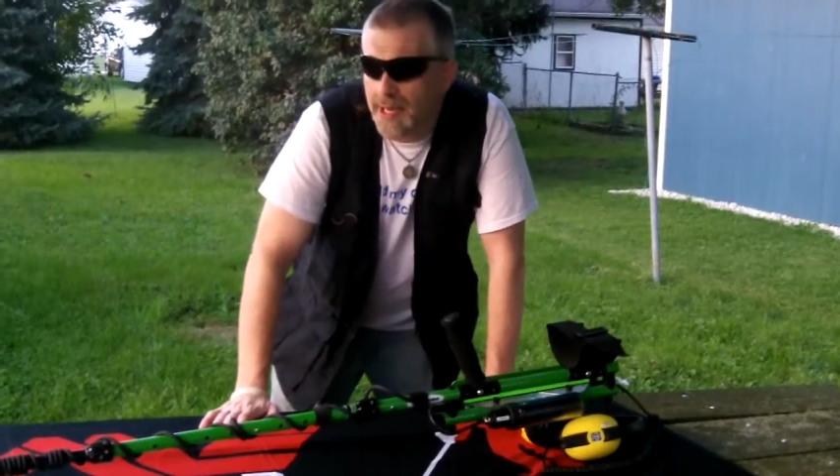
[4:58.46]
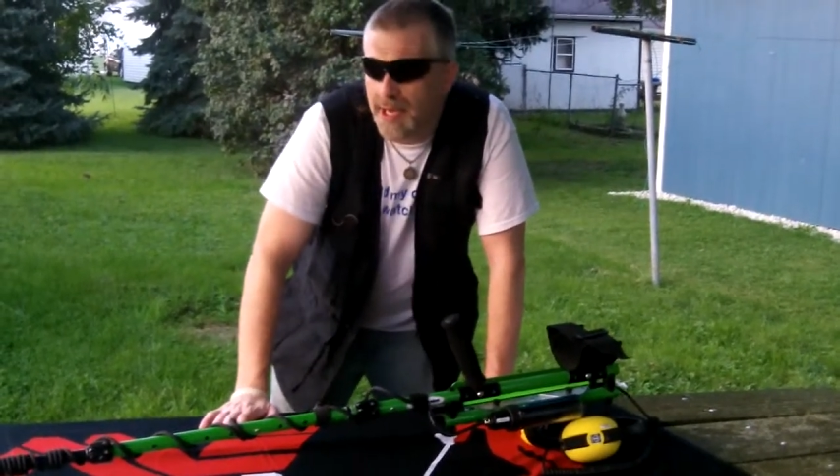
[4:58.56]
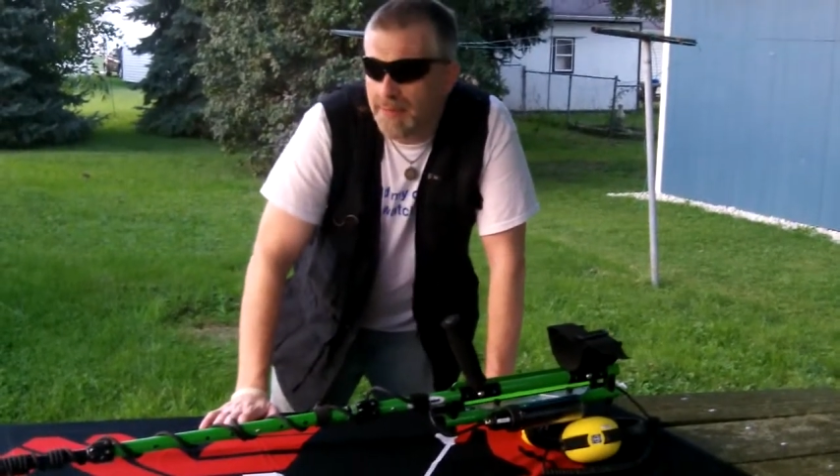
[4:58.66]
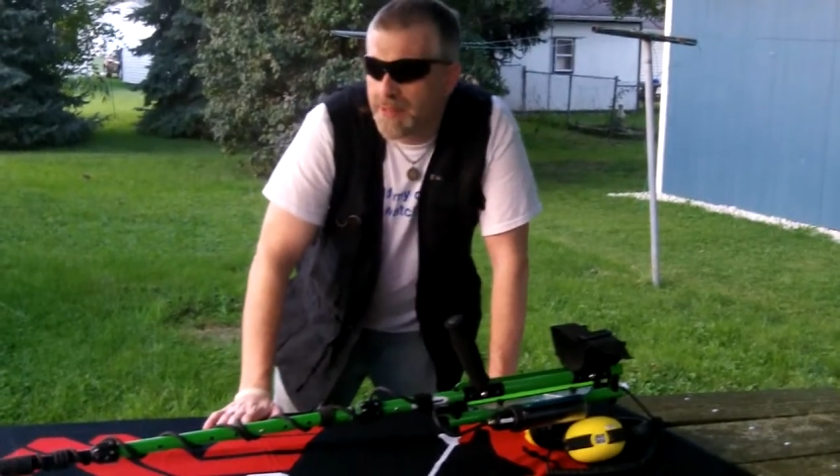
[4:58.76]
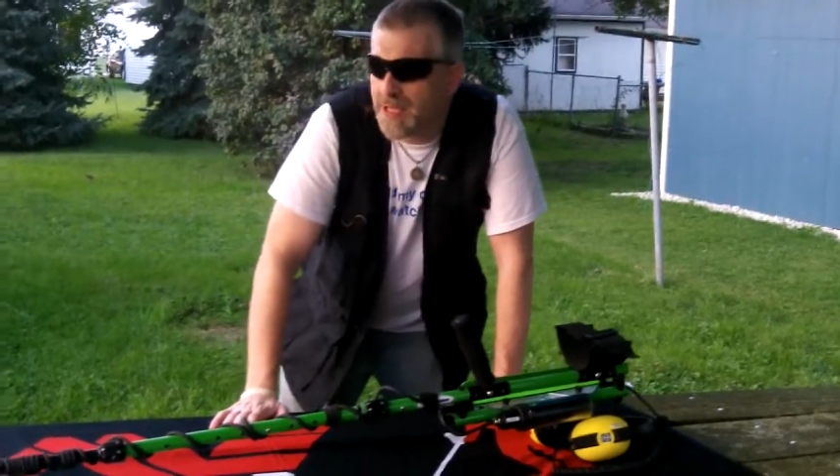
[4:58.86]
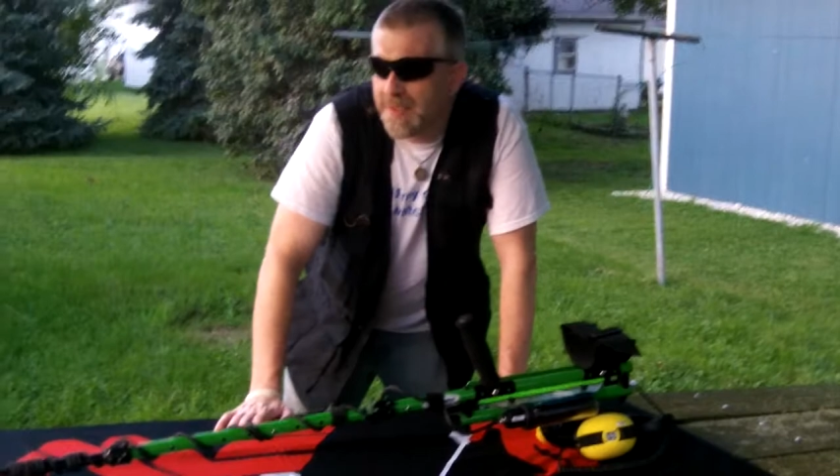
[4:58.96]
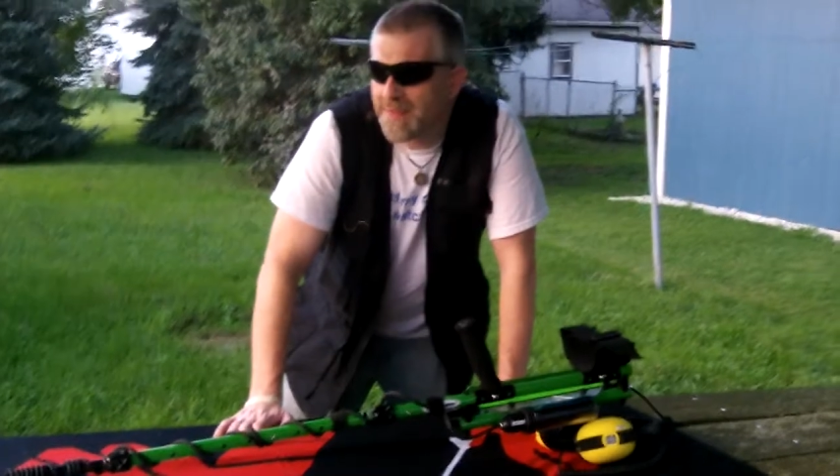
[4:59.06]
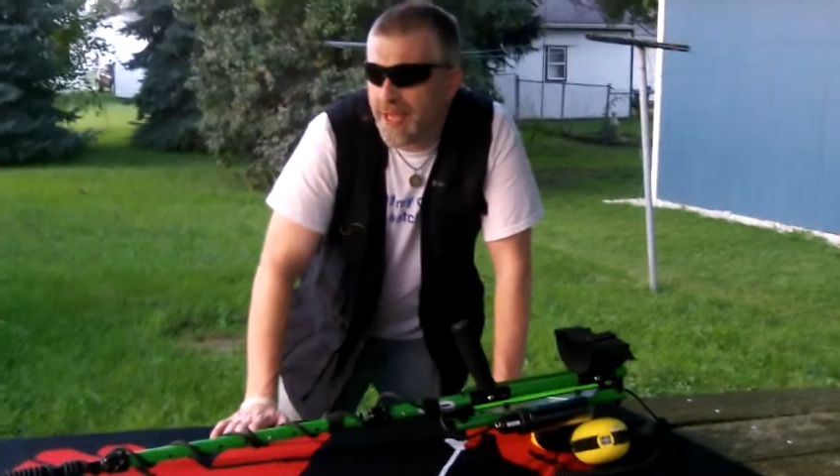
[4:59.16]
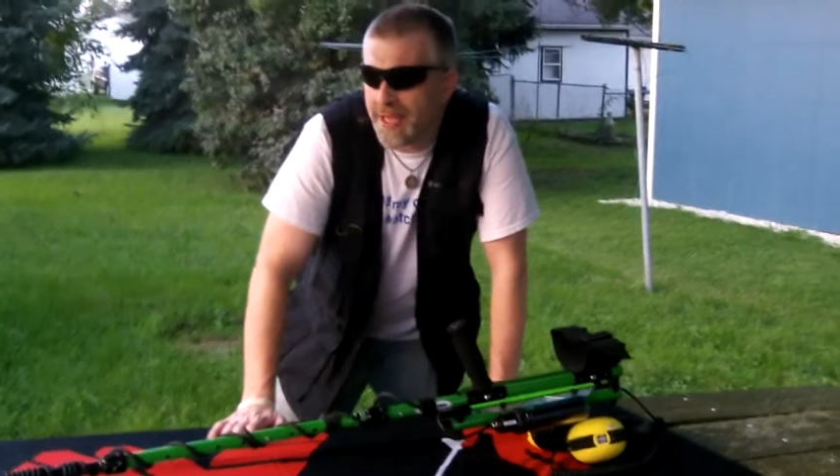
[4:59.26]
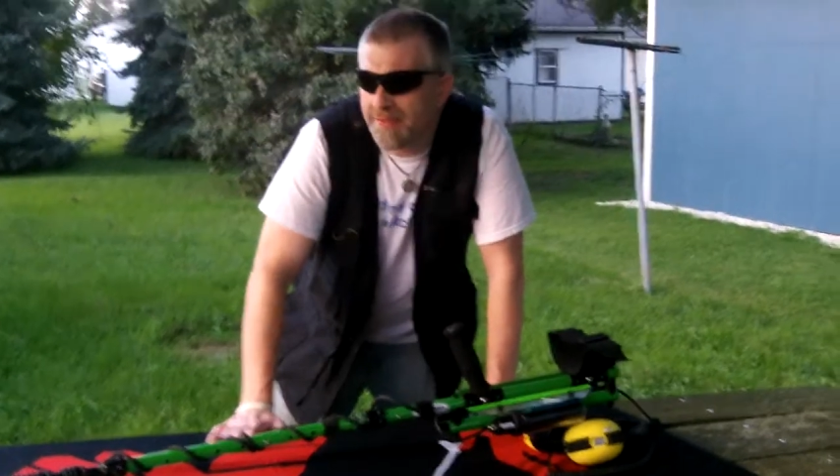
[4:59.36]
I believe
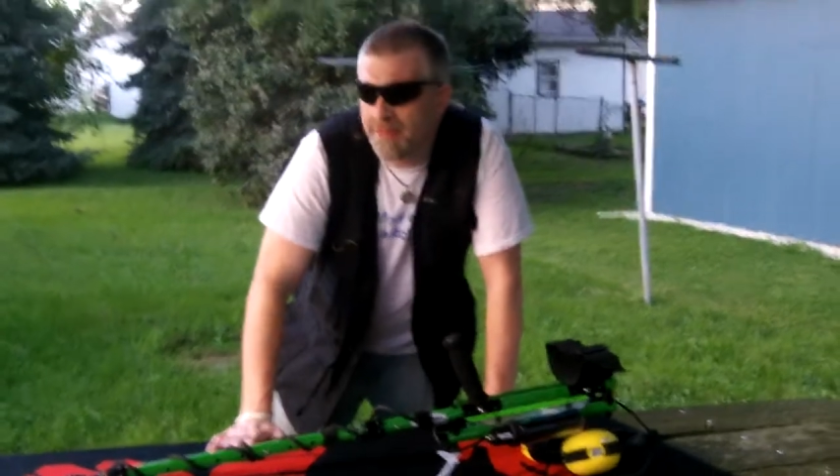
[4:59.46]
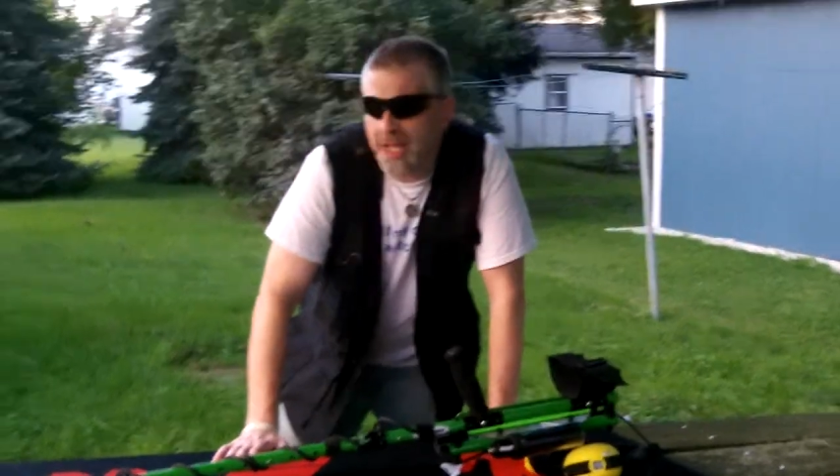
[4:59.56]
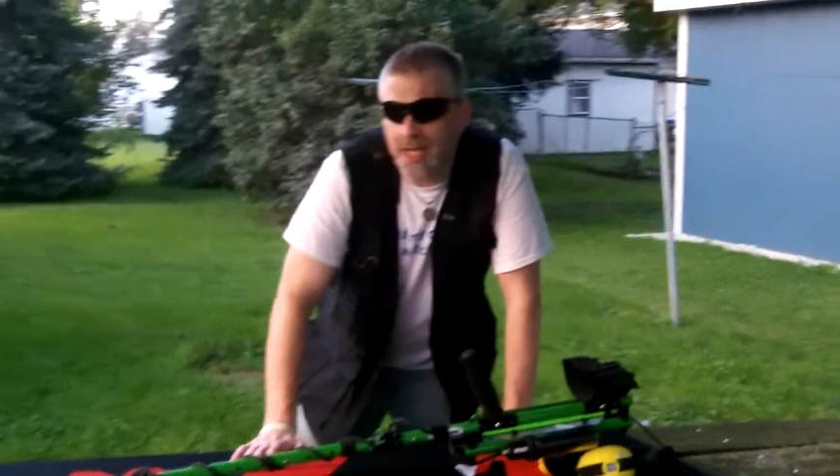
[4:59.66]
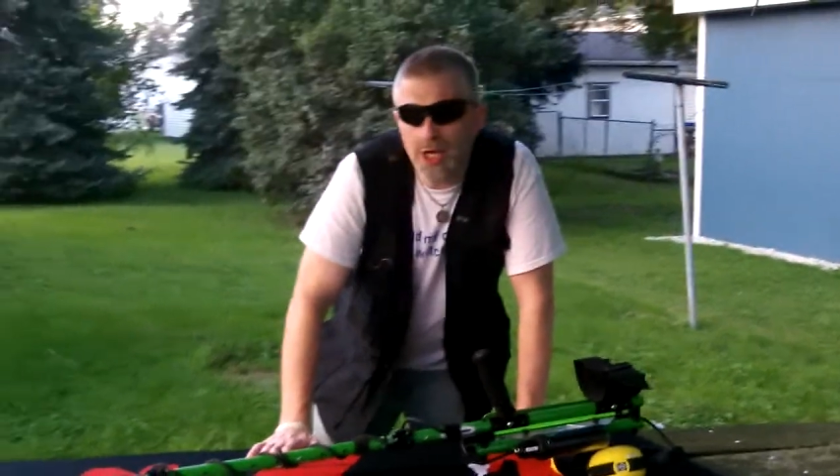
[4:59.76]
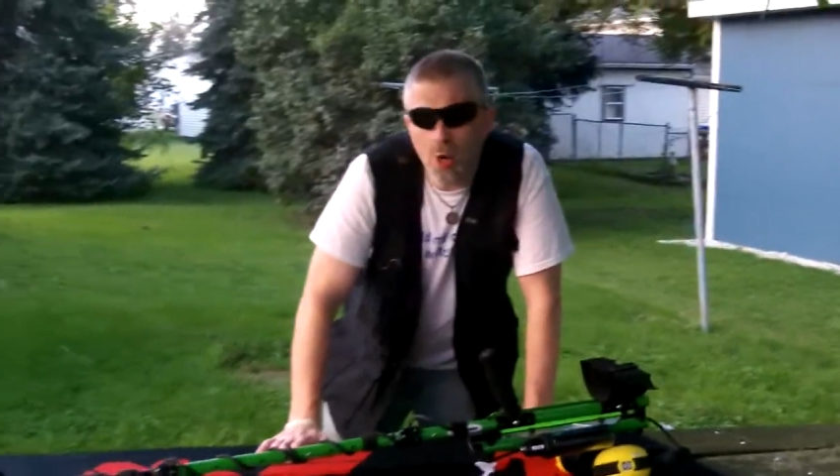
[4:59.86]
they even make a